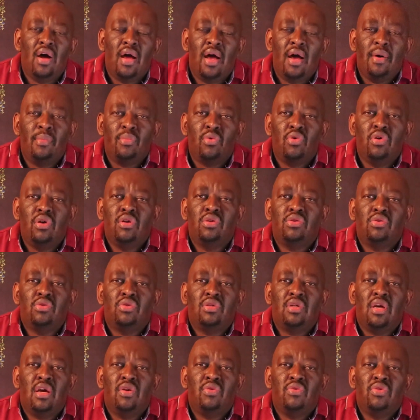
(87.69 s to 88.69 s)
I'm going to
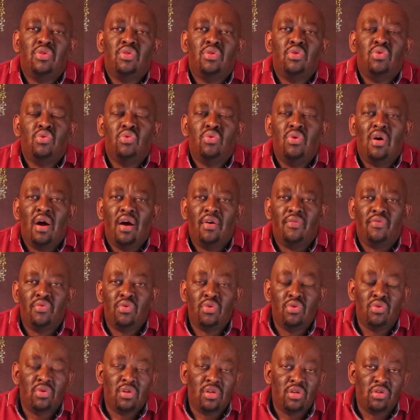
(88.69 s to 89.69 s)
share with you a
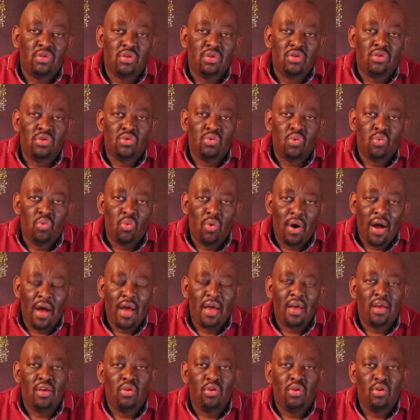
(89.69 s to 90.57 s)
few reasons why